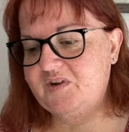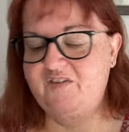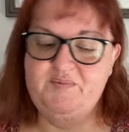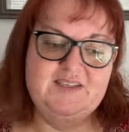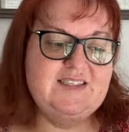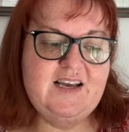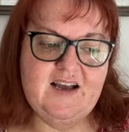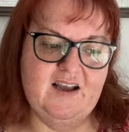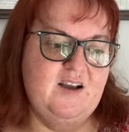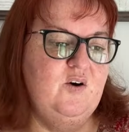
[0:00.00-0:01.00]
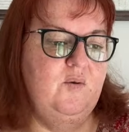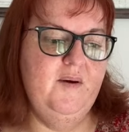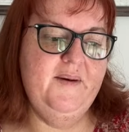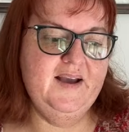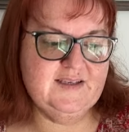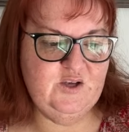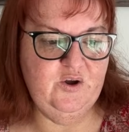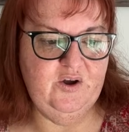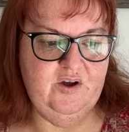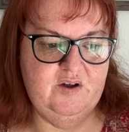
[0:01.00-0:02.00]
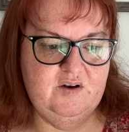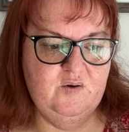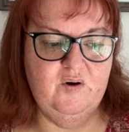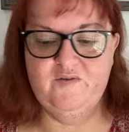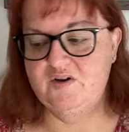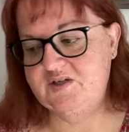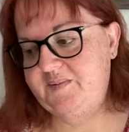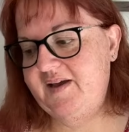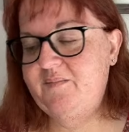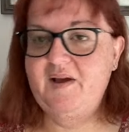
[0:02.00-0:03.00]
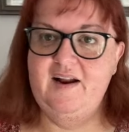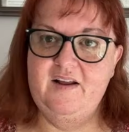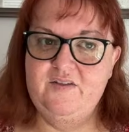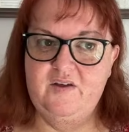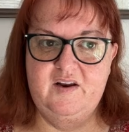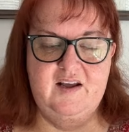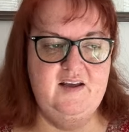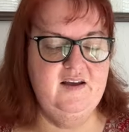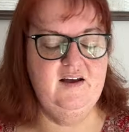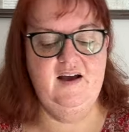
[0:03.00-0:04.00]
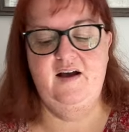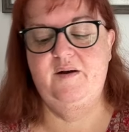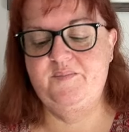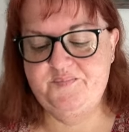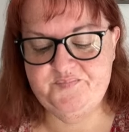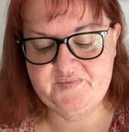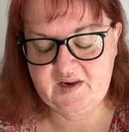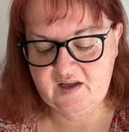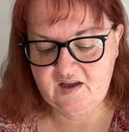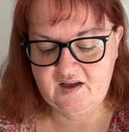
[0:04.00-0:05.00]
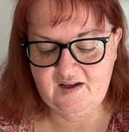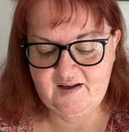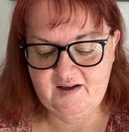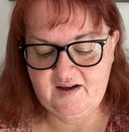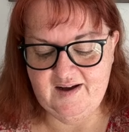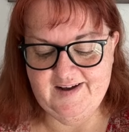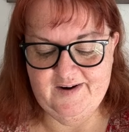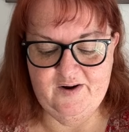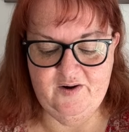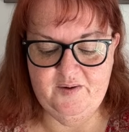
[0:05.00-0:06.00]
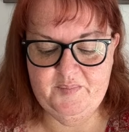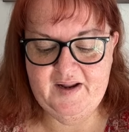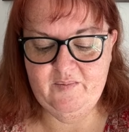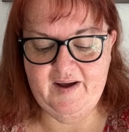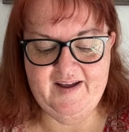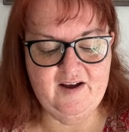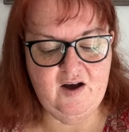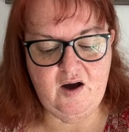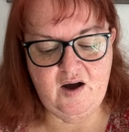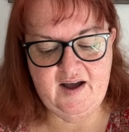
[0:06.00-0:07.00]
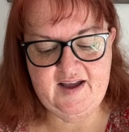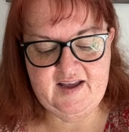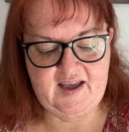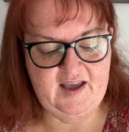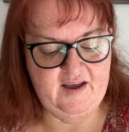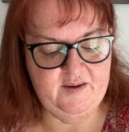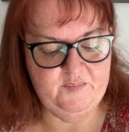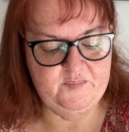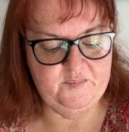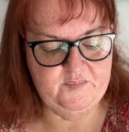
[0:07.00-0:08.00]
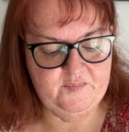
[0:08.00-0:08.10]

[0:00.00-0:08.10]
I've been sick or my back's hurt or I've gone to bed at 8:30. I don't know. But anyway, I am